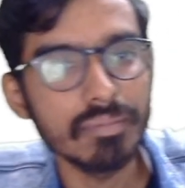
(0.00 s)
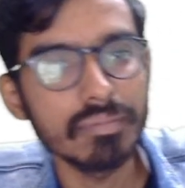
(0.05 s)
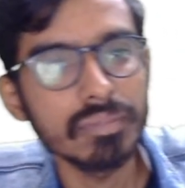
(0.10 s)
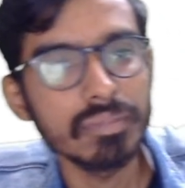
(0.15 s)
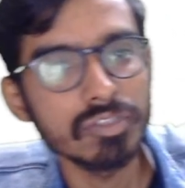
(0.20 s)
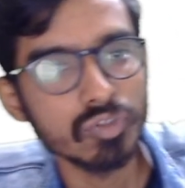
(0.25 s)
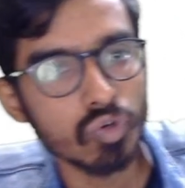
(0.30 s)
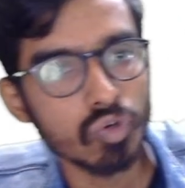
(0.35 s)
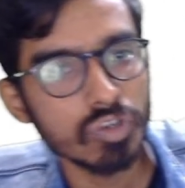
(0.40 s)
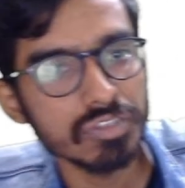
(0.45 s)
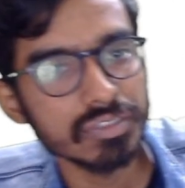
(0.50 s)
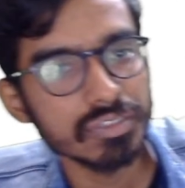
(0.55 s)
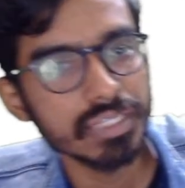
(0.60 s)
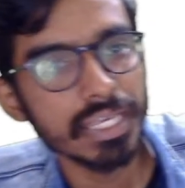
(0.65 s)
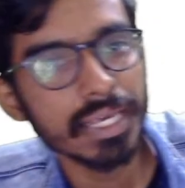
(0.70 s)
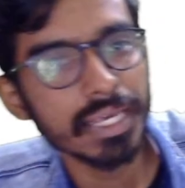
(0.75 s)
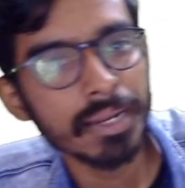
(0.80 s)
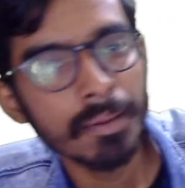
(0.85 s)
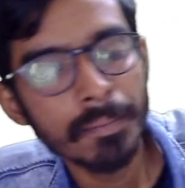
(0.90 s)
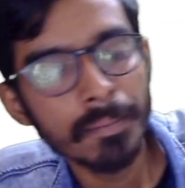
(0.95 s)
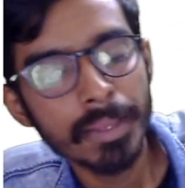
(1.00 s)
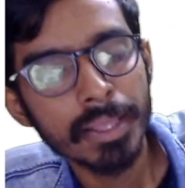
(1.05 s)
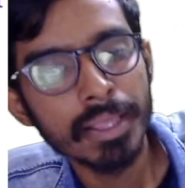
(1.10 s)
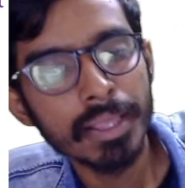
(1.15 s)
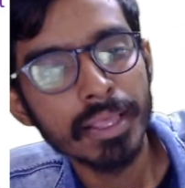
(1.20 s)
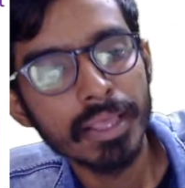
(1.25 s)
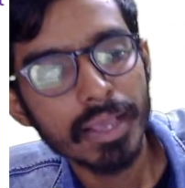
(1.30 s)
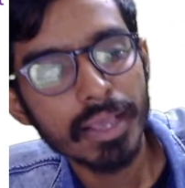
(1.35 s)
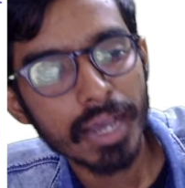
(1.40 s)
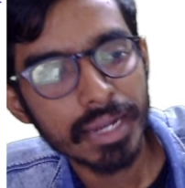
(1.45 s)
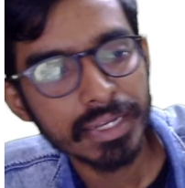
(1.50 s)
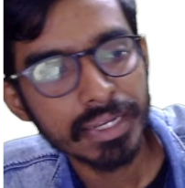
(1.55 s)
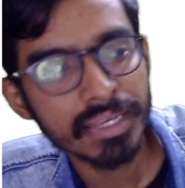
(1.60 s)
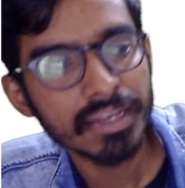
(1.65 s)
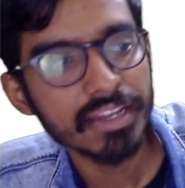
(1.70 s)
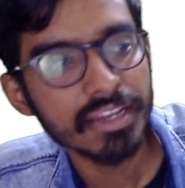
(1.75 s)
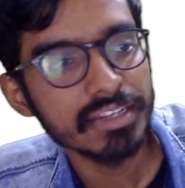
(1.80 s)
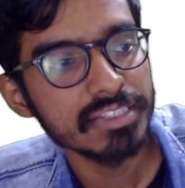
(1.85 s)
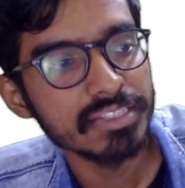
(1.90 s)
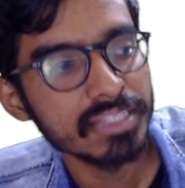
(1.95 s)
Stokes theorem, and
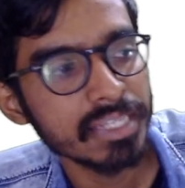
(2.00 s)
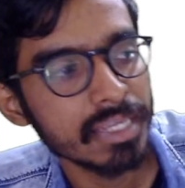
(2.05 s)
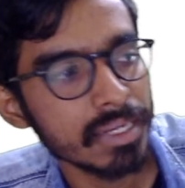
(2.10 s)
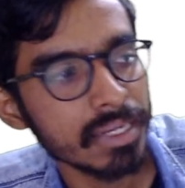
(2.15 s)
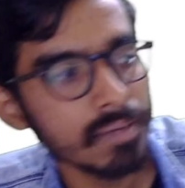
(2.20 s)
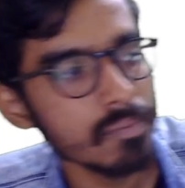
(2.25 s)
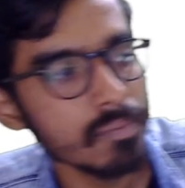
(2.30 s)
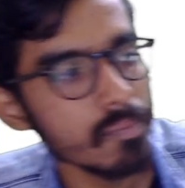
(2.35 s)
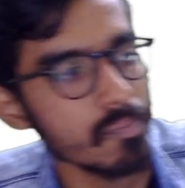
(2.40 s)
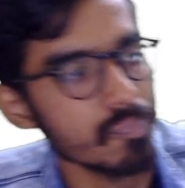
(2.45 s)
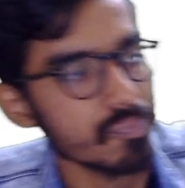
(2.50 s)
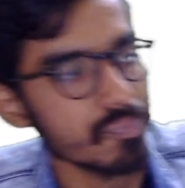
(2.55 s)
Green's theorem,